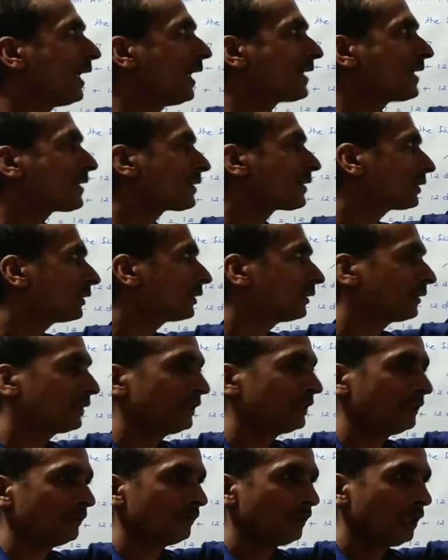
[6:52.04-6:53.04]

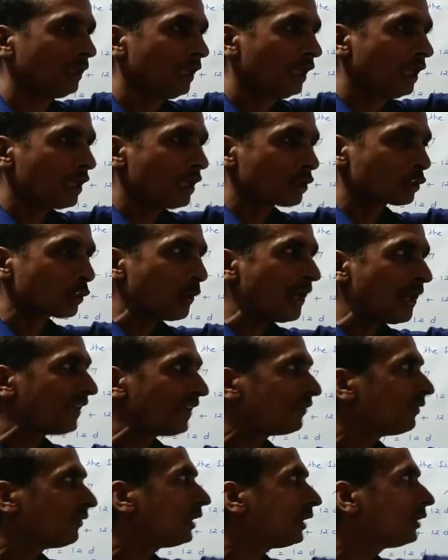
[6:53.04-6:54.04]
S13. So n
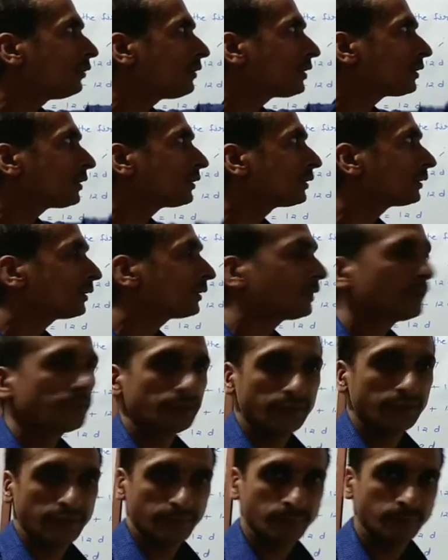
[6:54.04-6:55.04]
value is
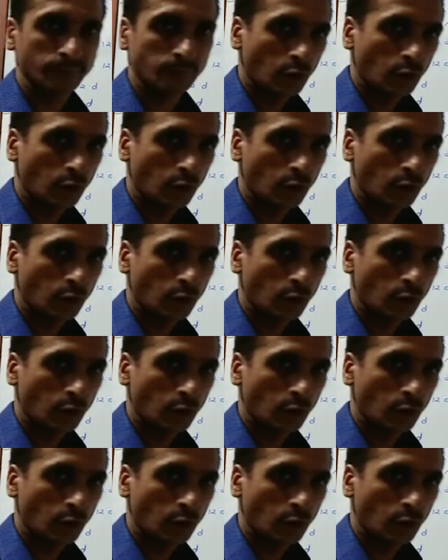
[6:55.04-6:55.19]
13.